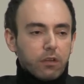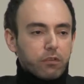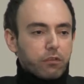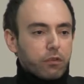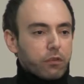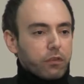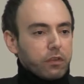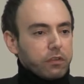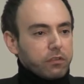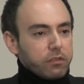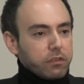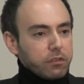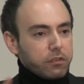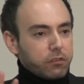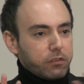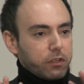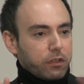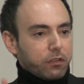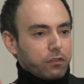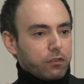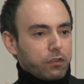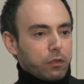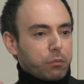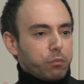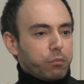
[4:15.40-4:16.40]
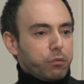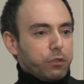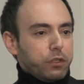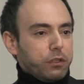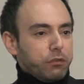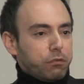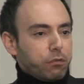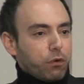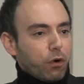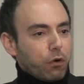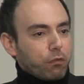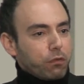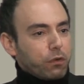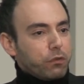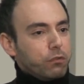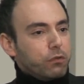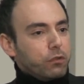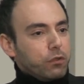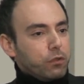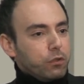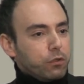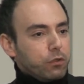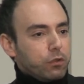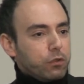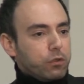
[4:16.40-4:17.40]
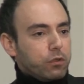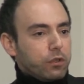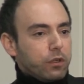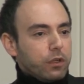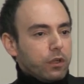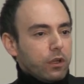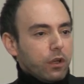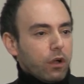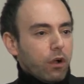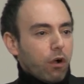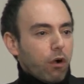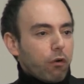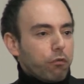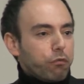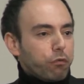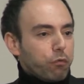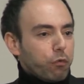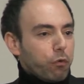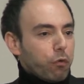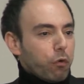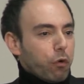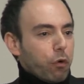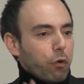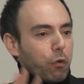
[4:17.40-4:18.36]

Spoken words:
So this is just a brief overview of